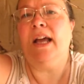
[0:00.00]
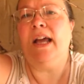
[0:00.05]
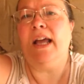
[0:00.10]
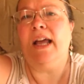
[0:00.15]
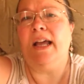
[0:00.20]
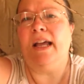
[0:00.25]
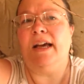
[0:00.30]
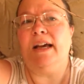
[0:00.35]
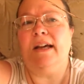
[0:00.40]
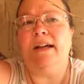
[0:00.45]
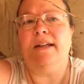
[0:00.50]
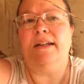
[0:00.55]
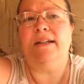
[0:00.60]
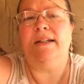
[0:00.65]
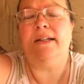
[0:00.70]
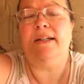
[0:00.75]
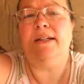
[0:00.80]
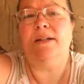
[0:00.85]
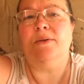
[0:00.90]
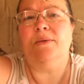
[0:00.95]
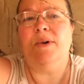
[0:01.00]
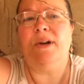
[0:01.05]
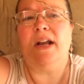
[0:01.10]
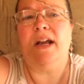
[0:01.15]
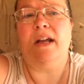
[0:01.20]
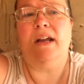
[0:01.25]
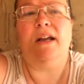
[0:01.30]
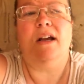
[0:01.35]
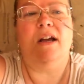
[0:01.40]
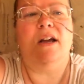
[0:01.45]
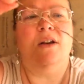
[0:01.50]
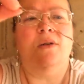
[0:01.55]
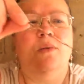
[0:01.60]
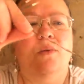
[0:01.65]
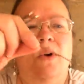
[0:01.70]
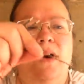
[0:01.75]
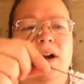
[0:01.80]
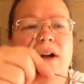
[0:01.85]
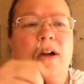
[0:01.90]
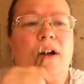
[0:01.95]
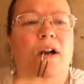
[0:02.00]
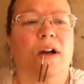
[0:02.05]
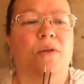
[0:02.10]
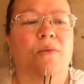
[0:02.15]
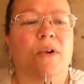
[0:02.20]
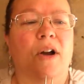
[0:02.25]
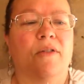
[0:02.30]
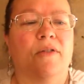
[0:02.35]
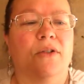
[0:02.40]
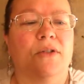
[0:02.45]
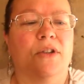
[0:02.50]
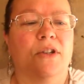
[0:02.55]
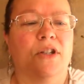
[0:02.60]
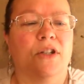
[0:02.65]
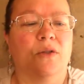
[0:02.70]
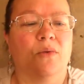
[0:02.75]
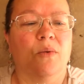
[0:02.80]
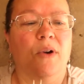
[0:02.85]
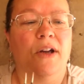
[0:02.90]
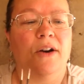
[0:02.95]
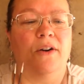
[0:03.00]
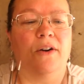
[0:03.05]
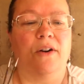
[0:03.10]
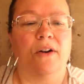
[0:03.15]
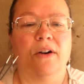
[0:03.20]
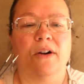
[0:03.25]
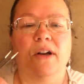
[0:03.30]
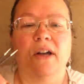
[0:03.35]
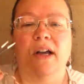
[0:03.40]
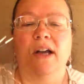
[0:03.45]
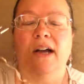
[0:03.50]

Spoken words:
And when I unraveled the sweater,